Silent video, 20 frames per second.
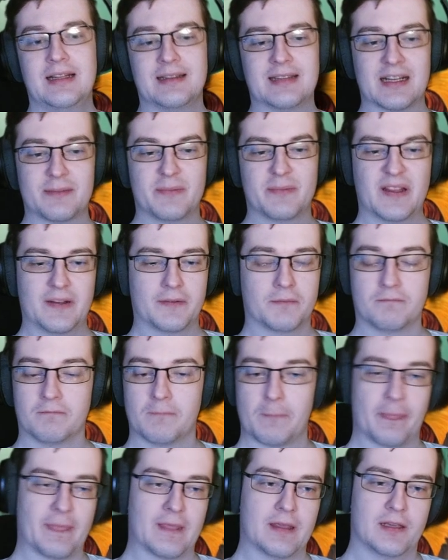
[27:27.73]
That means
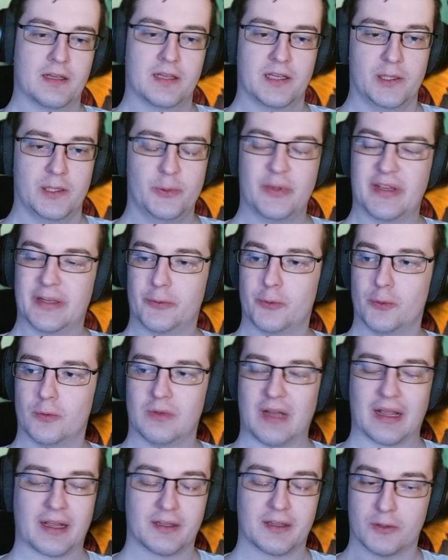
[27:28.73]
you can do
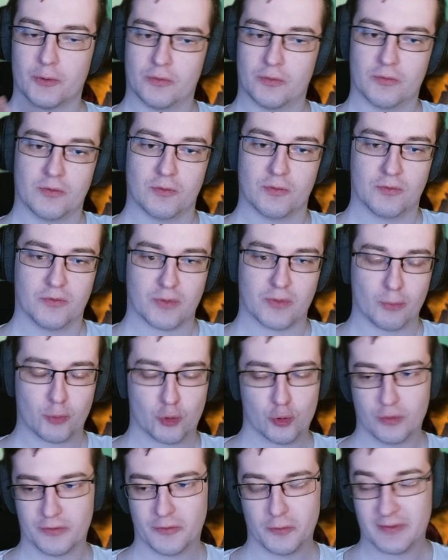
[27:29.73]
like from
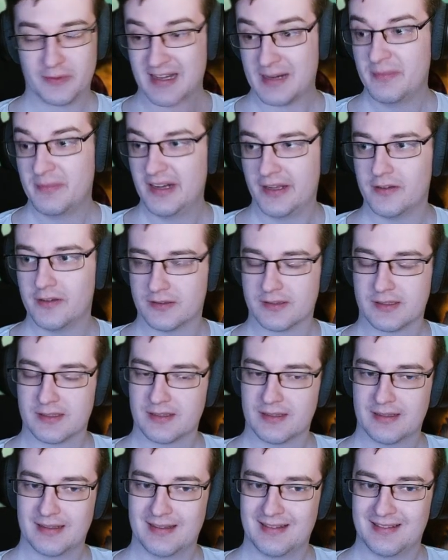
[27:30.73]
2 to 3
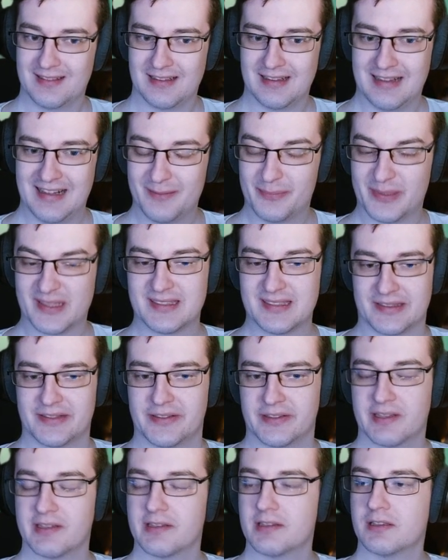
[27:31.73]
millions health per
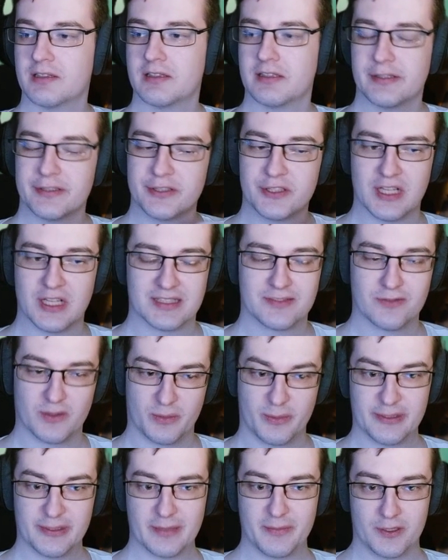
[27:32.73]
second just
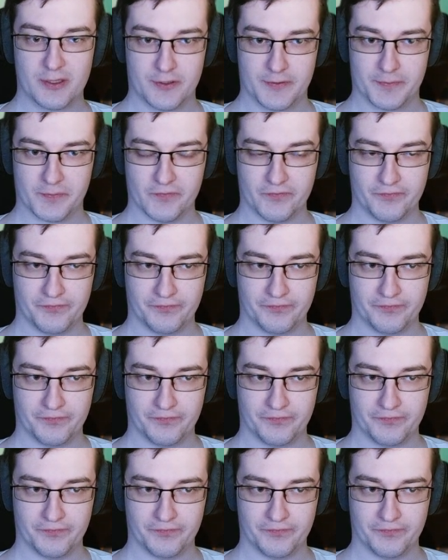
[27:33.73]
from your damage.